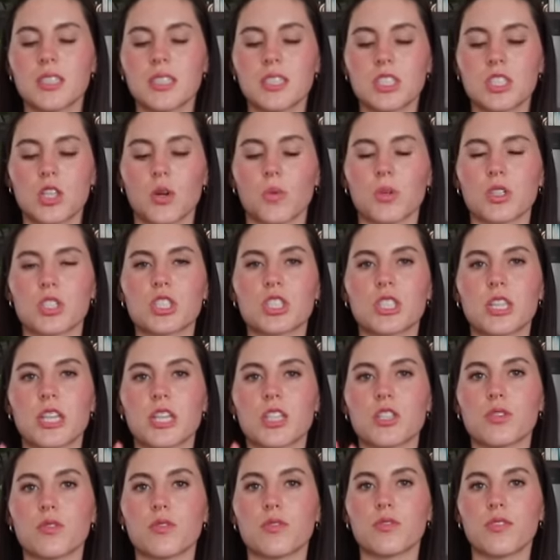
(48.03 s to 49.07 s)
So we're just
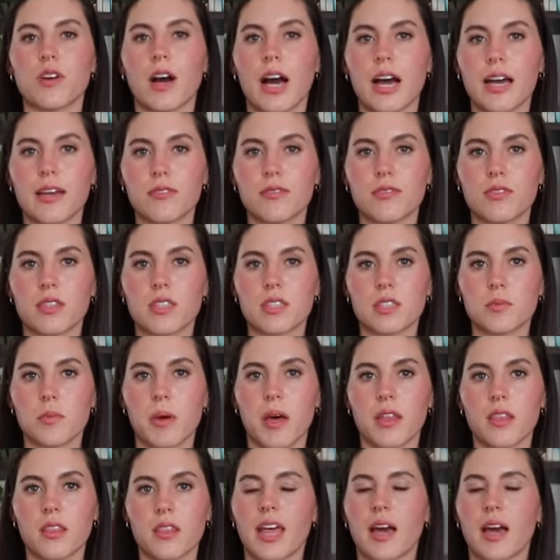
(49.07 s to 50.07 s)
gonna do five this month.